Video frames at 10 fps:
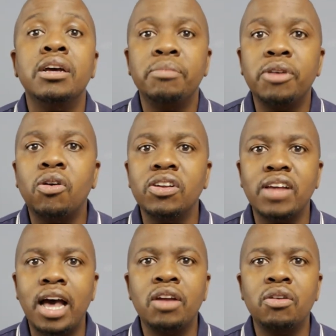because
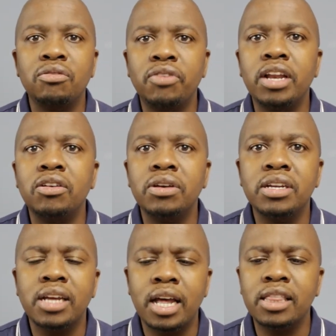I don't value
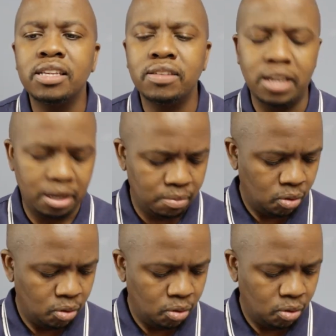it at the same